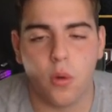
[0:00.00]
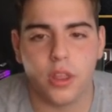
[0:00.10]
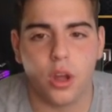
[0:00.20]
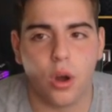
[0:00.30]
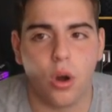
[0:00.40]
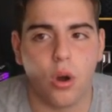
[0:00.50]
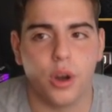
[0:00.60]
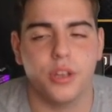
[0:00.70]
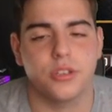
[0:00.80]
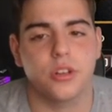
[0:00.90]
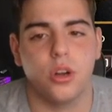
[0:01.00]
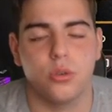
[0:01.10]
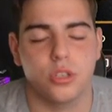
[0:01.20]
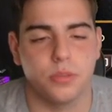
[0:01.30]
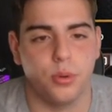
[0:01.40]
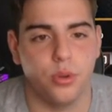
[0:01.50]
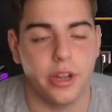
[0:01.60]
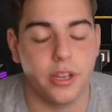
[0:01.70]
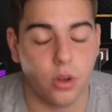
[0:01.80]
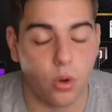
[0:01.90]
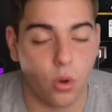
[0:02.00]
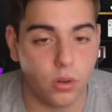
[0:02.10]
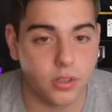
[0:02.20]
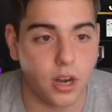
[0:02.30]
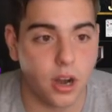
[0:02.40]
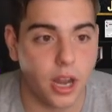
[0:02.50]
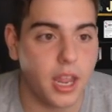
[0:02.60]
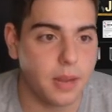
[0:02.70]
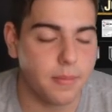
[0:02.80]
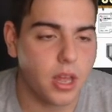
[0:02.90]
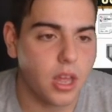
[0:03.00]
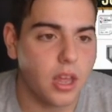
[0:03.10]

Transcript: one of the hardest GOATs to pull in the whole entire game